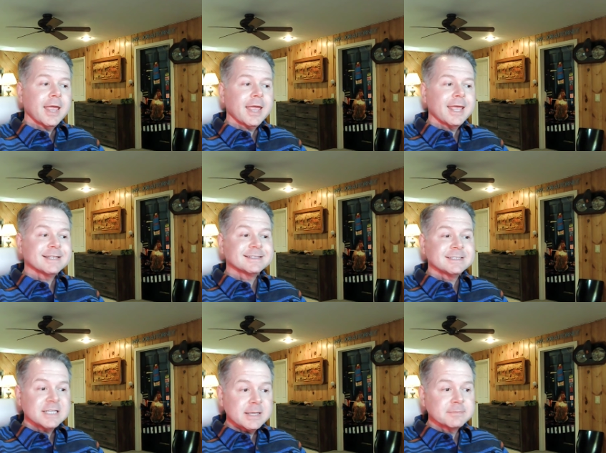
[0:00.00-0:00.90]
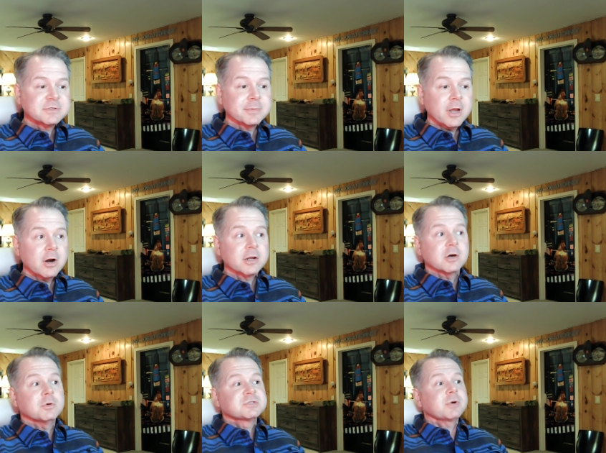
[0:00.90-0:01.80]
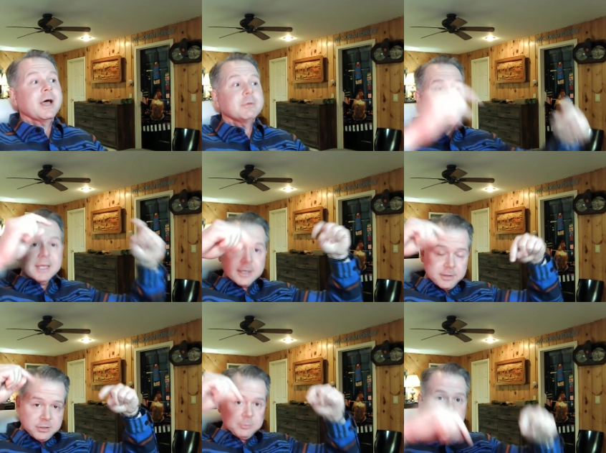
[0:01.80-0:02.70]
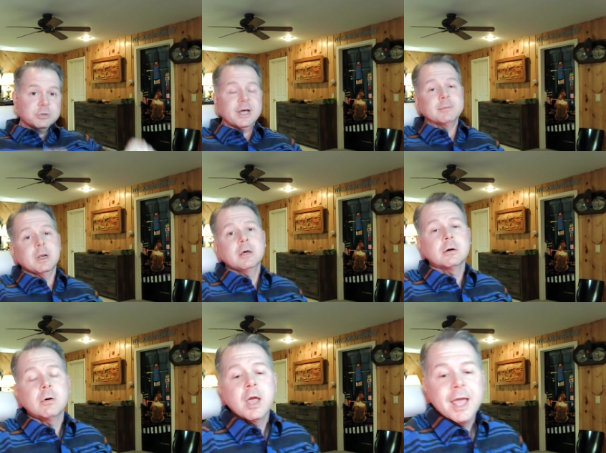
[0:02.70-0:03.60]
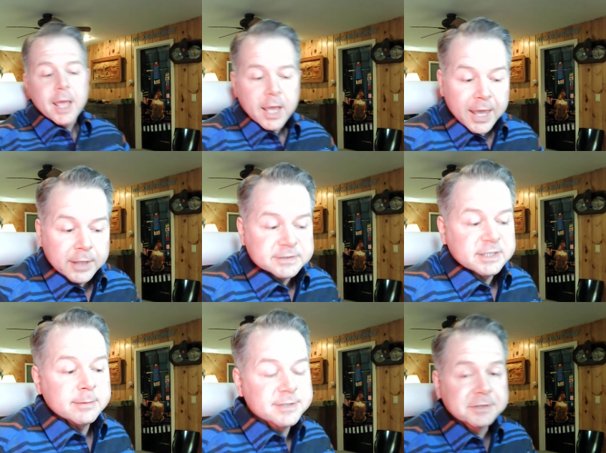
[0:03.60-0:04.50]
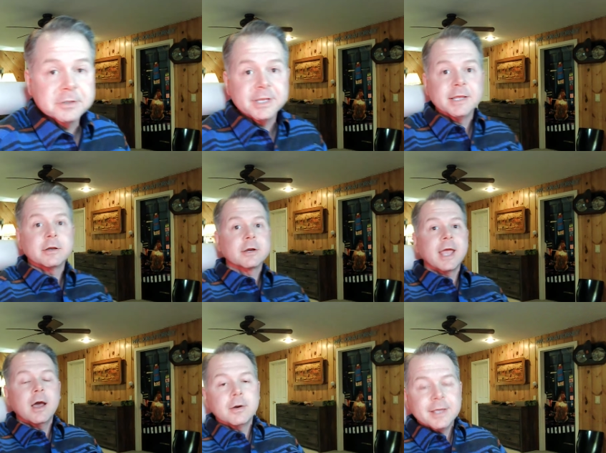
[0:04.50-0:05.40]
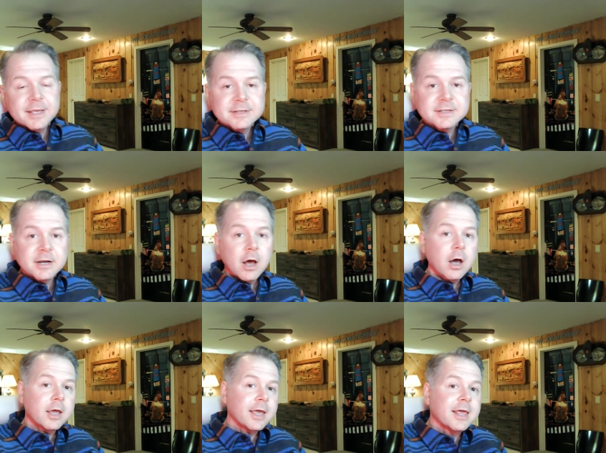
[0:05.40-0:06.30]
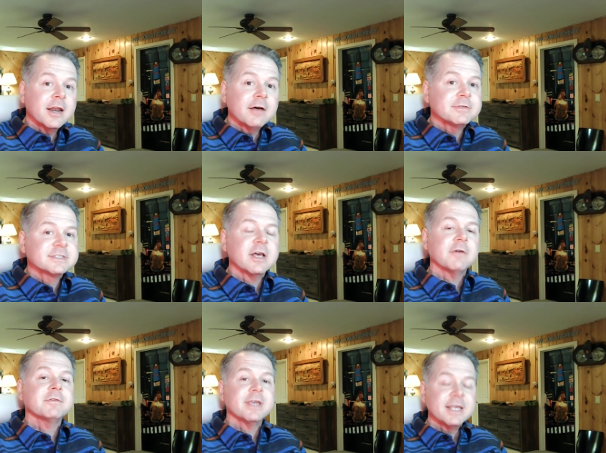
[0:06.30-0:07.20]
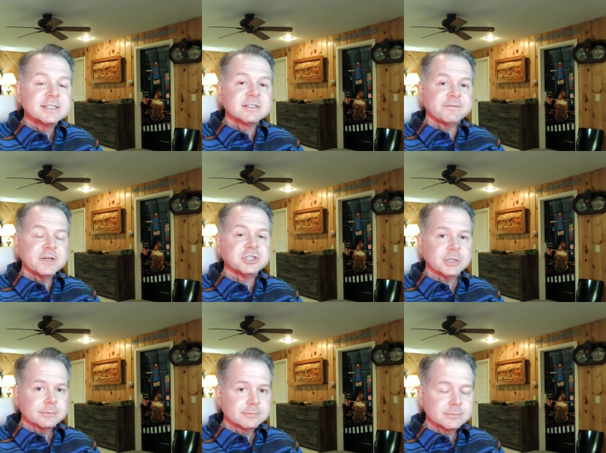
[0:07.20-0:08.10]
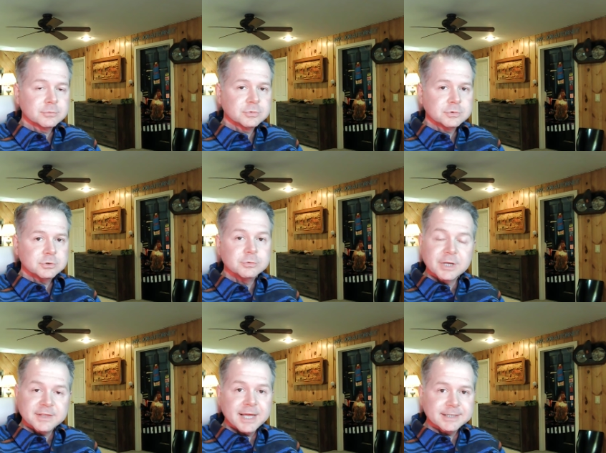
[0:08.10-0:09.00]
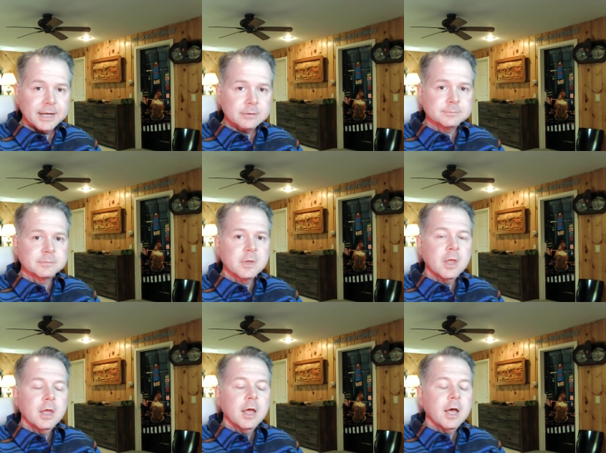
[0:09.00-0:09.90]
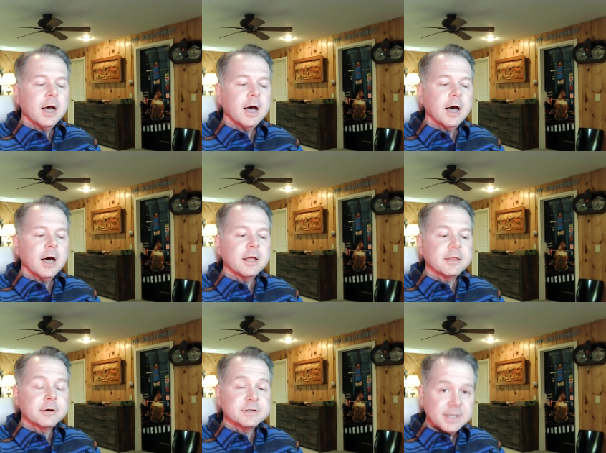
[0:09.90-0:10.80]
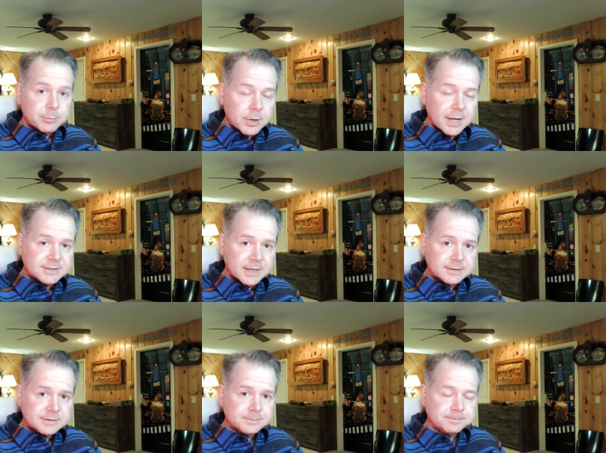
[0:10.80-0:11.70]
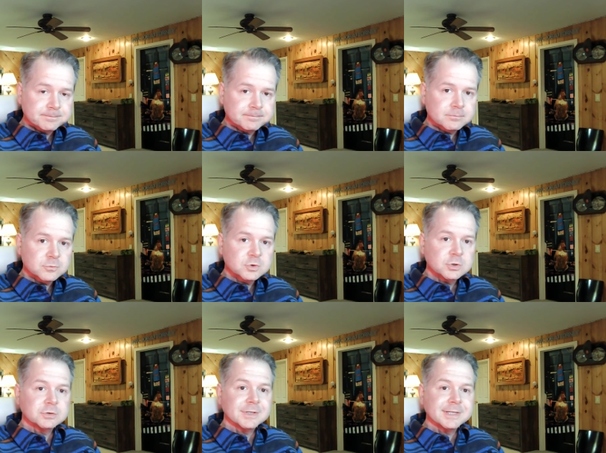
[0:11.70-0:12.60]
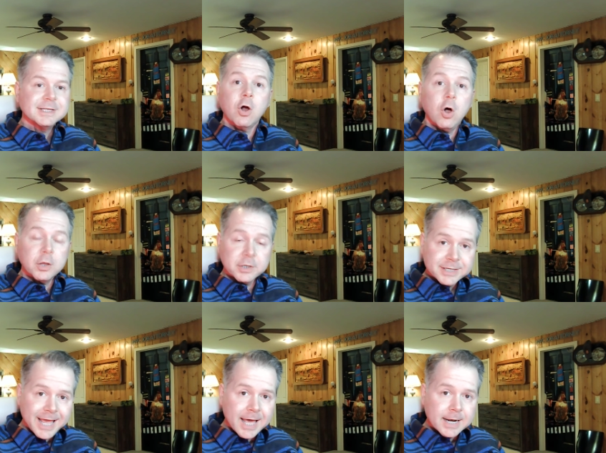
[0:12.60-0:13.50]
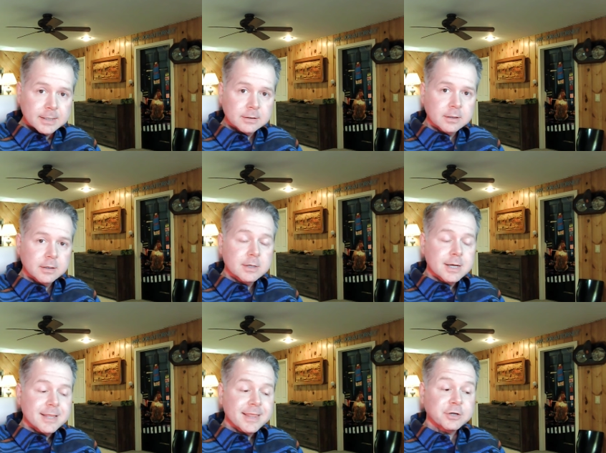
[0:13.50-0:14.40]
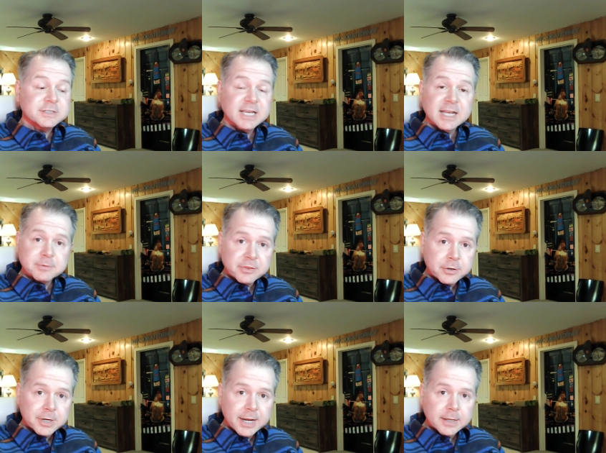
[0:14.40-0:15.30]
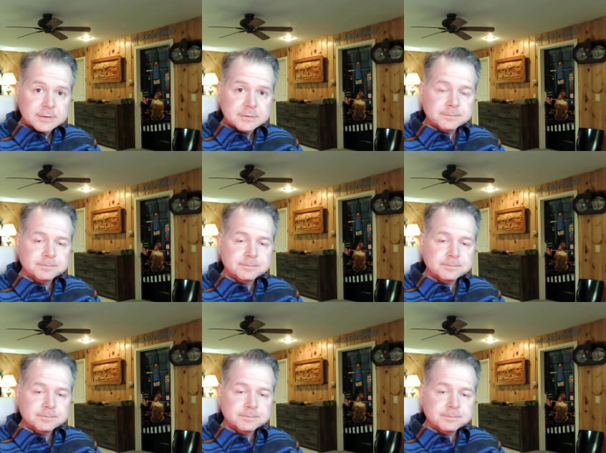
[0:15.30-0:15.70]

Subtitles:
it seems from the article, which I will link in the doobie-doo down below, it seems that deleting your account is in and of itself insufficient to get that down. There is a process to delete all your data that could take up to 30 days.